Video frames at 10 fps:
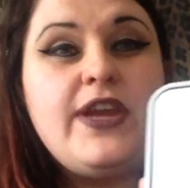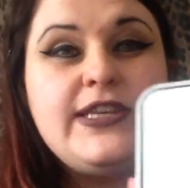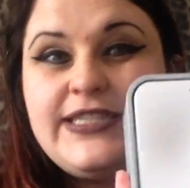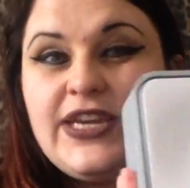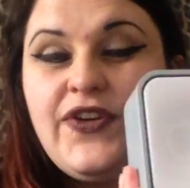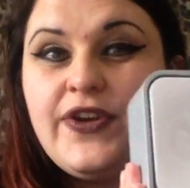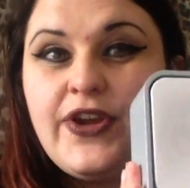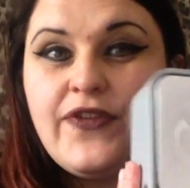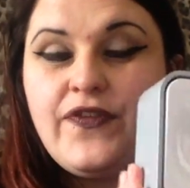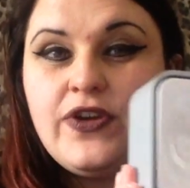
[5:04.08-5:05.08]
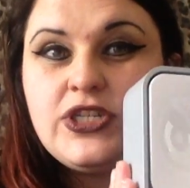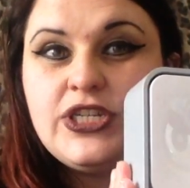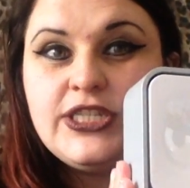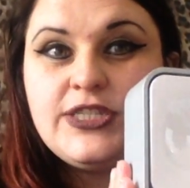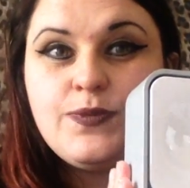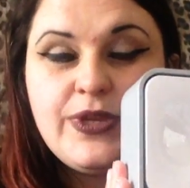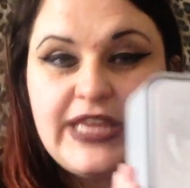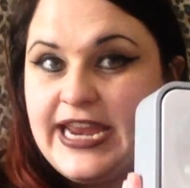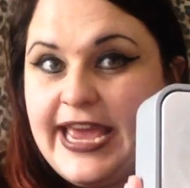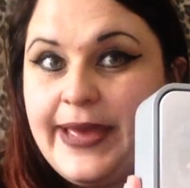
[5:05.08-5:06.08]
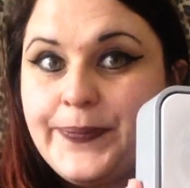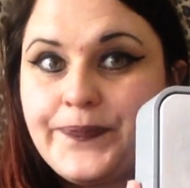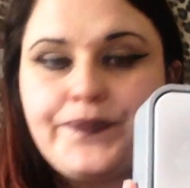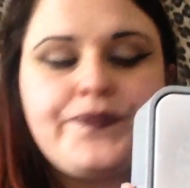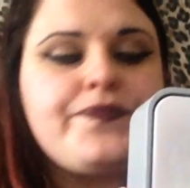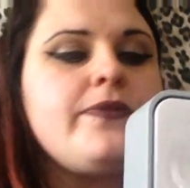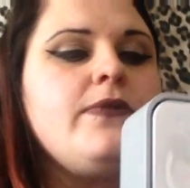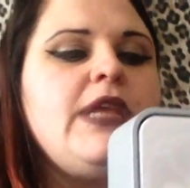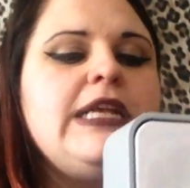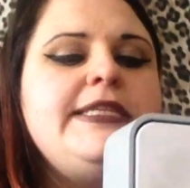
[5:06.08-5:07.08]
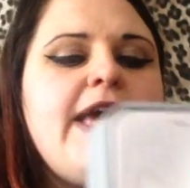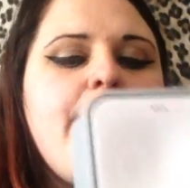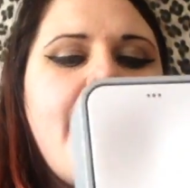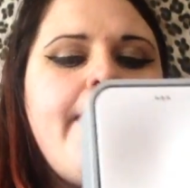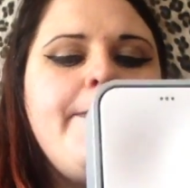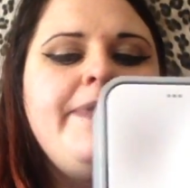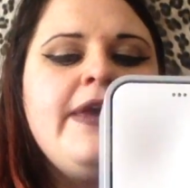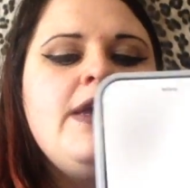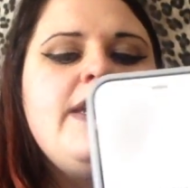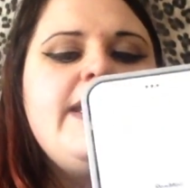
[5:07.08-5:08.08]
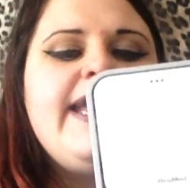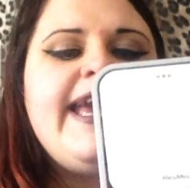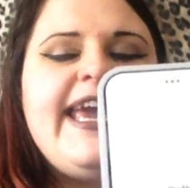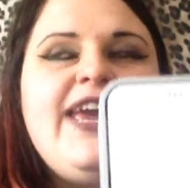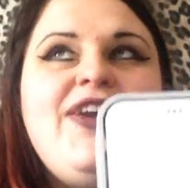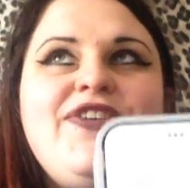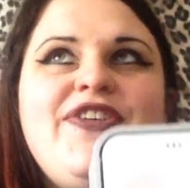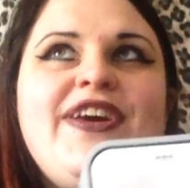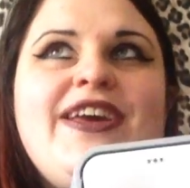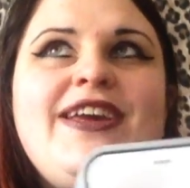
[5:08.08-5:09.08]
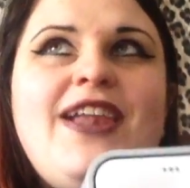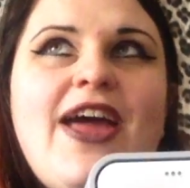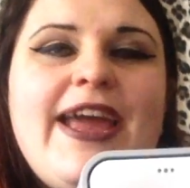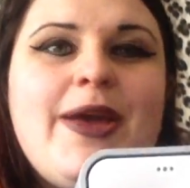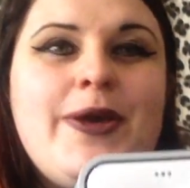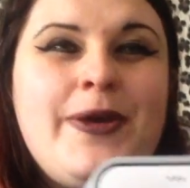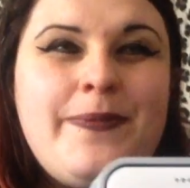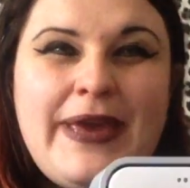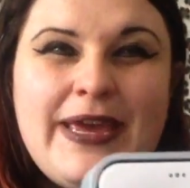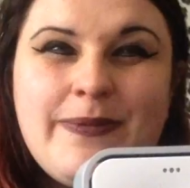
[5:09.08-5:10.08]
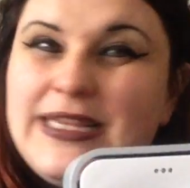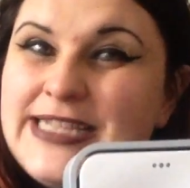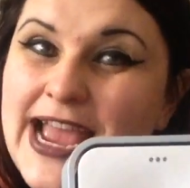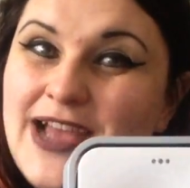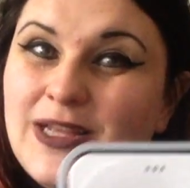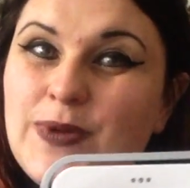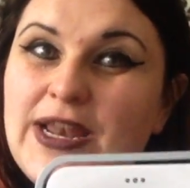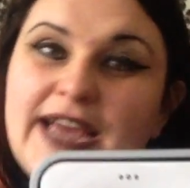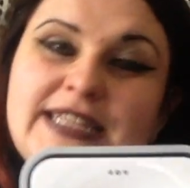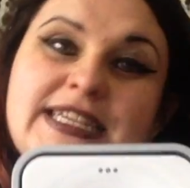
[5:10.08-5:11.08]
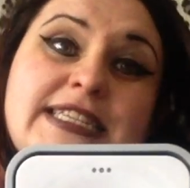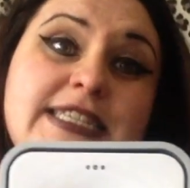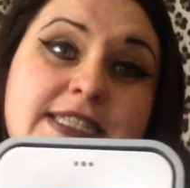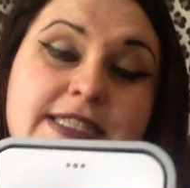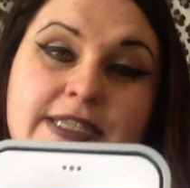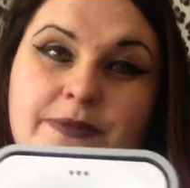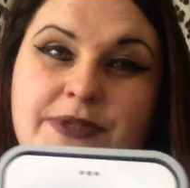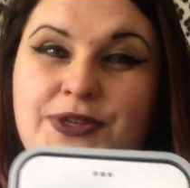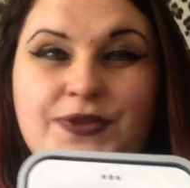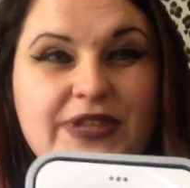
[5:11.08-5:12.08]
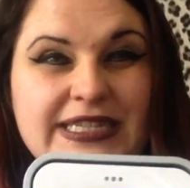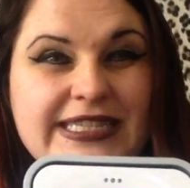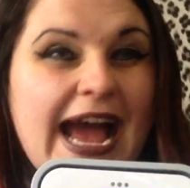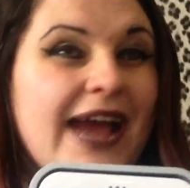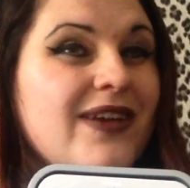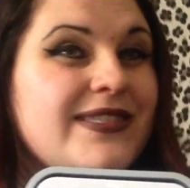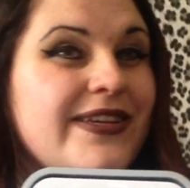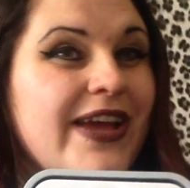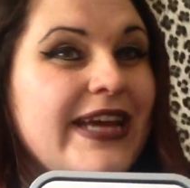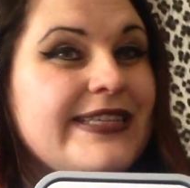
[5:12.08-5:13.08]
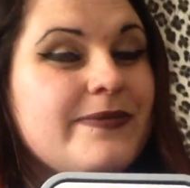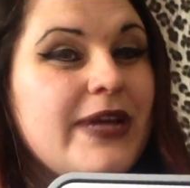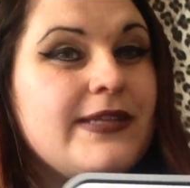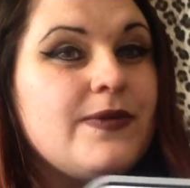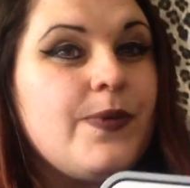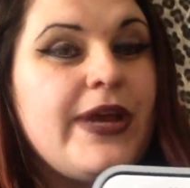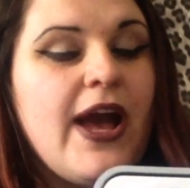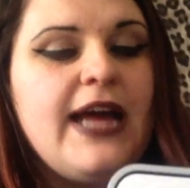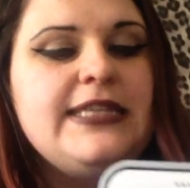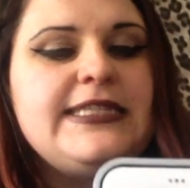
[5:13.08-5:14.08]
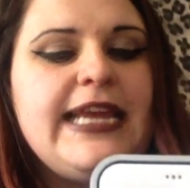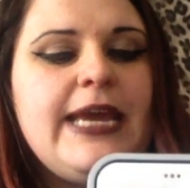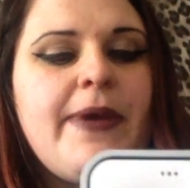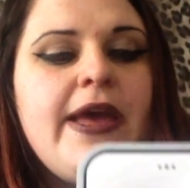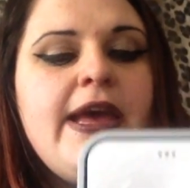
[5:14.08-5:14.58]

loads of different other functions within it. So if you're like me and Mr. Chaos, we like to listen to some soothing sounds at night sometimes when we can't sleep,